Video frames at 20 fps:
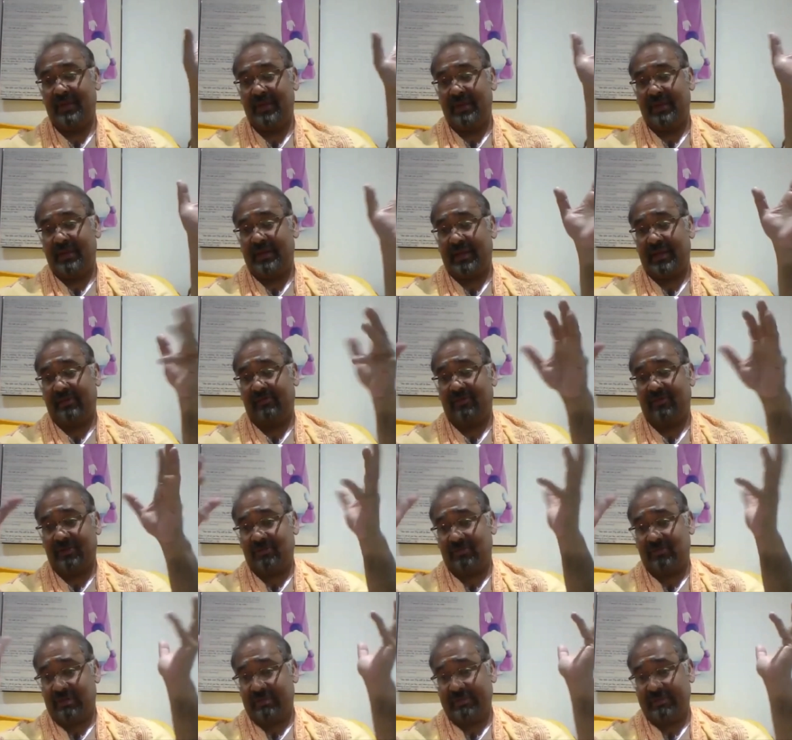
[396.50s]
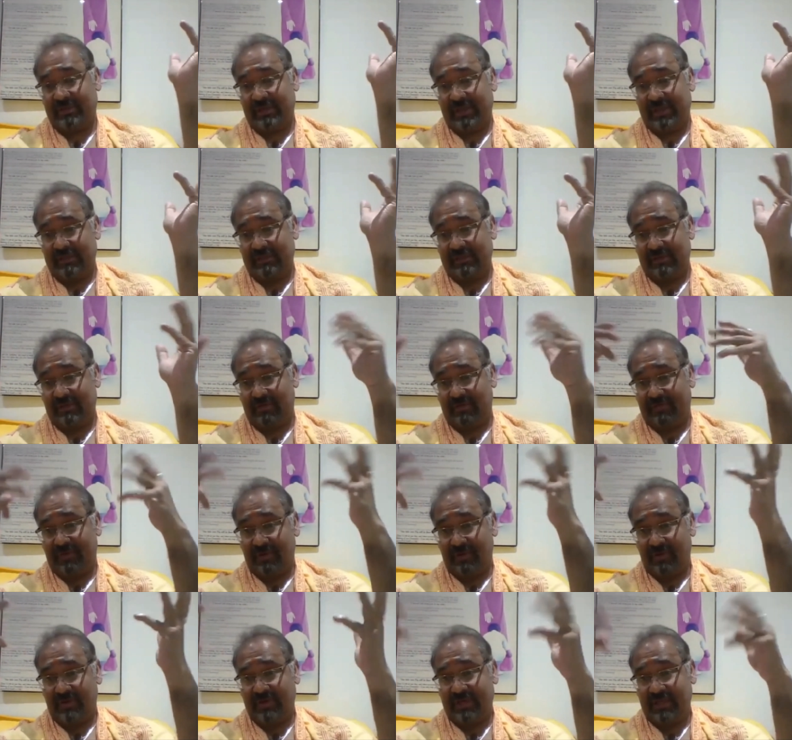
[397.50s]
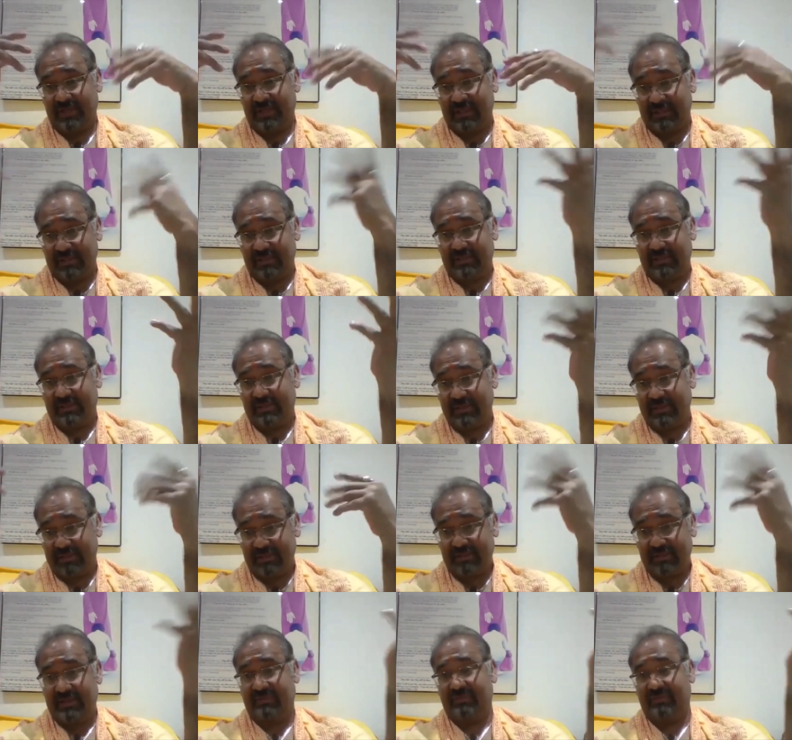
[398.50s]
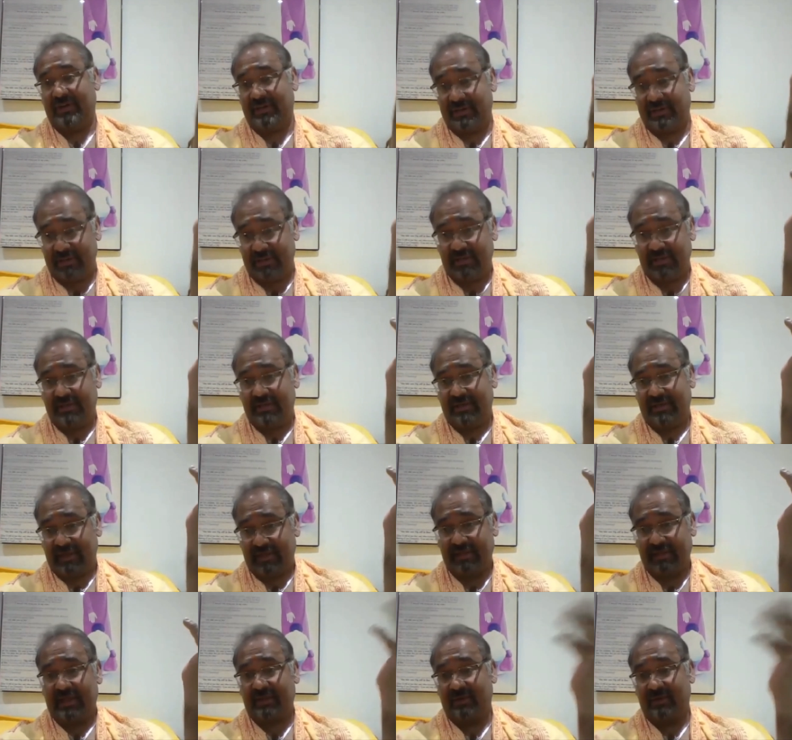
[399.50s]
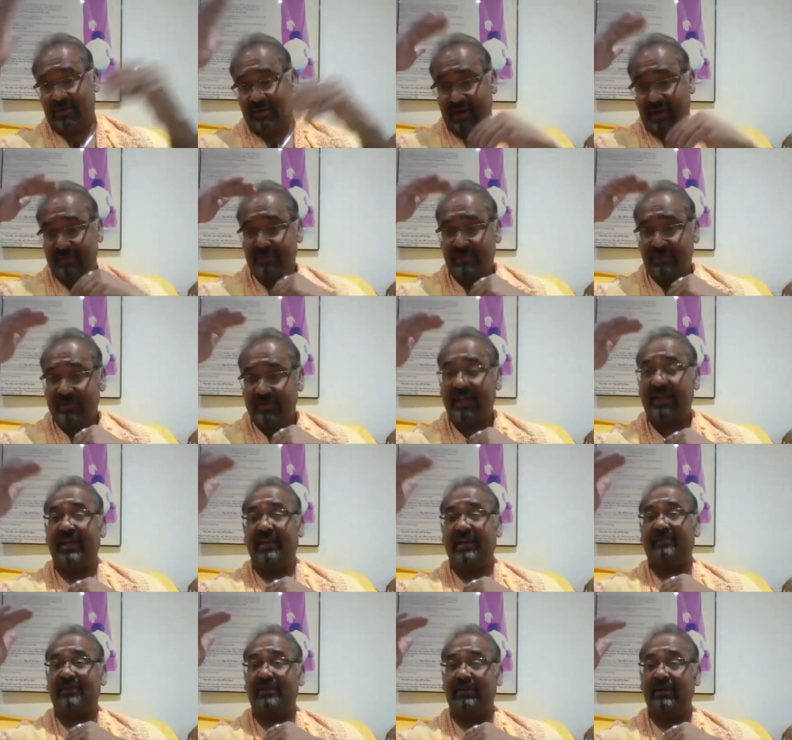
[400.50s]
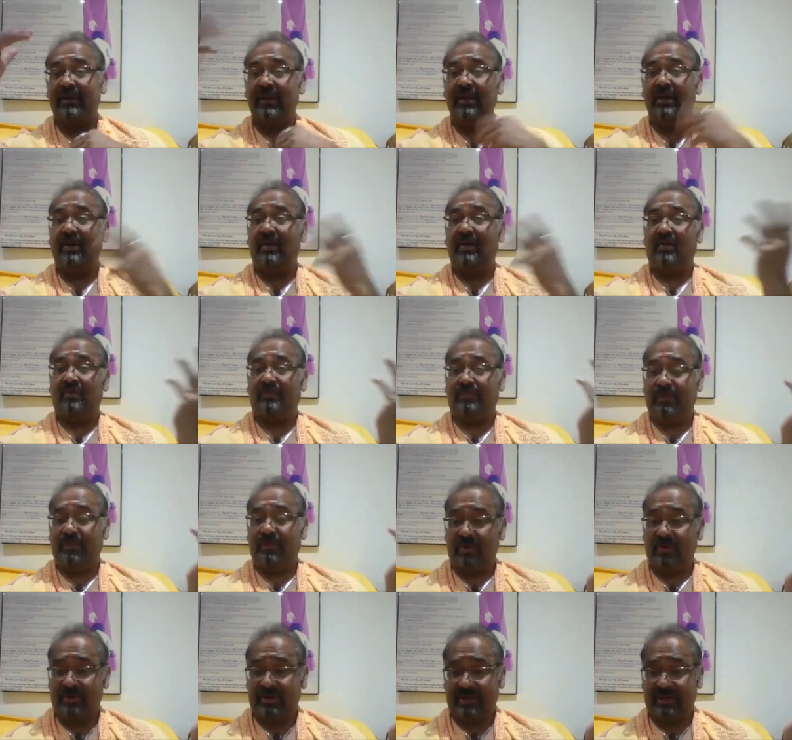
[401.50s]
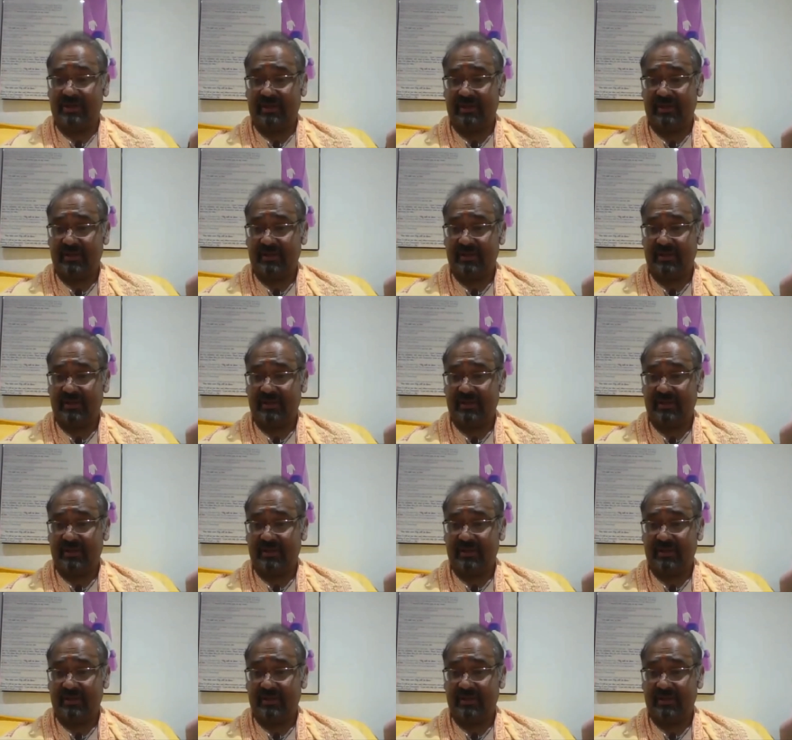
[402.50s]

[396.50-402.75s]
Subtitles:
Like what Swami says, purity is divinity. You come to that level of purity.